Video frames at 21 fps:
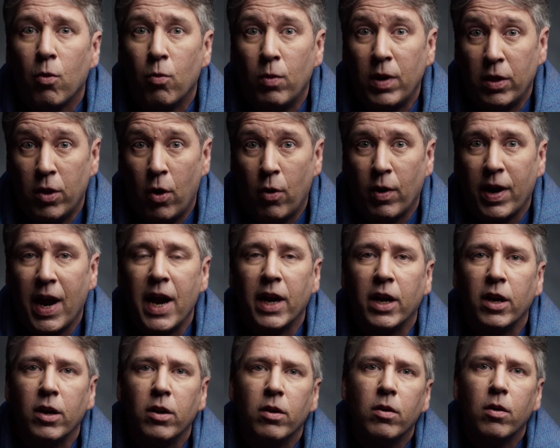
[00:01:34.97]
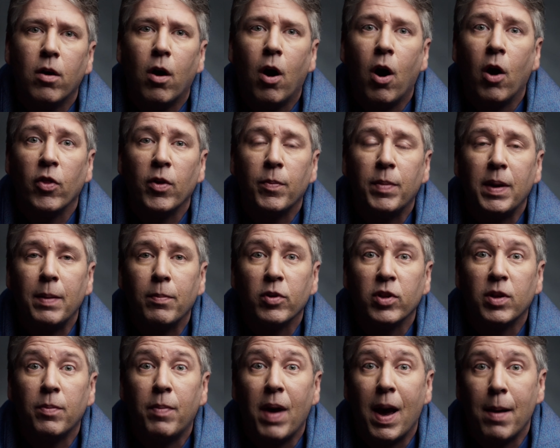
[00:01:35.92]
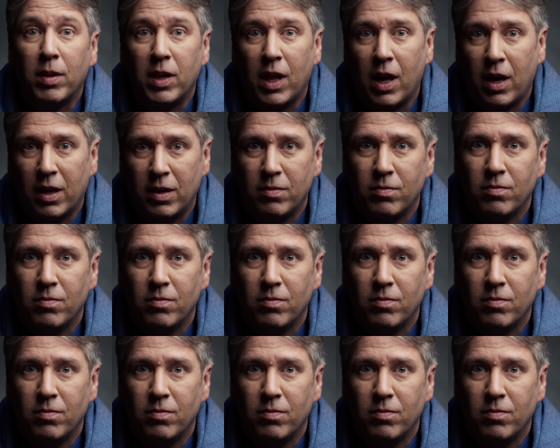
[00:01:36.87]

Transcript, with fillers: relocated all the people to Babylon.